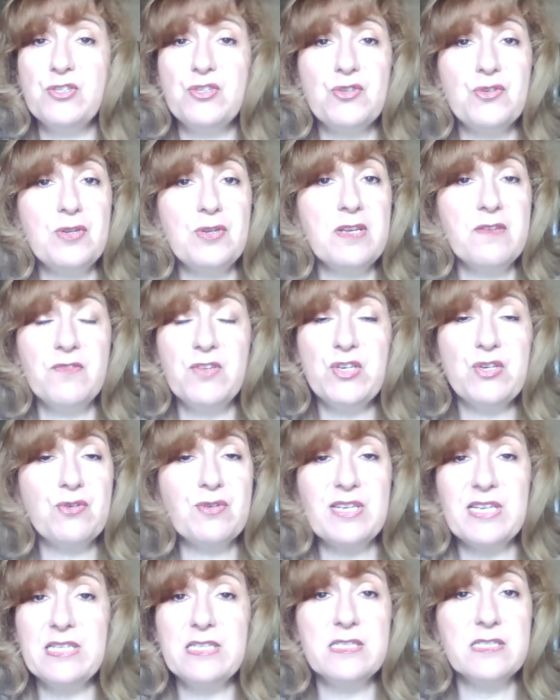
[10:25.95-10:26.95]
to leave the
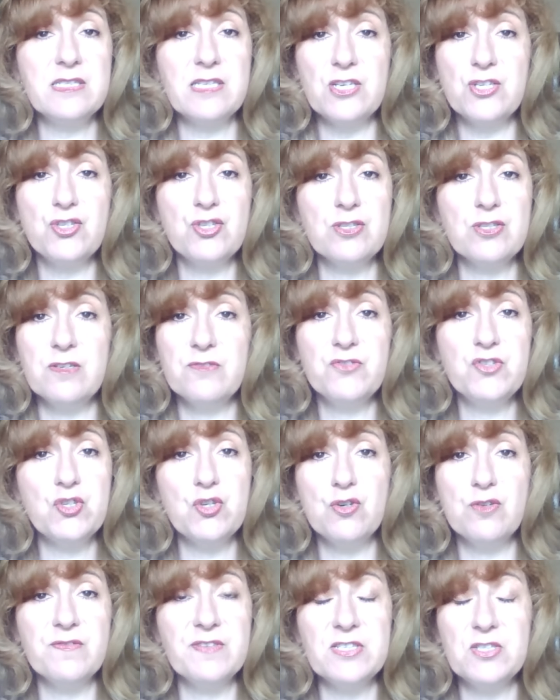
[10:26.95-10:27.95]
organization of
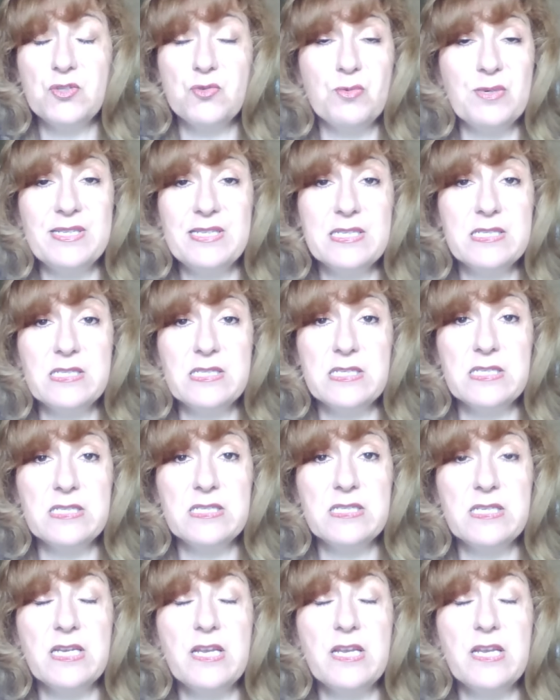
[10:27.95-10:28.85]
Jehovah's Witnesses.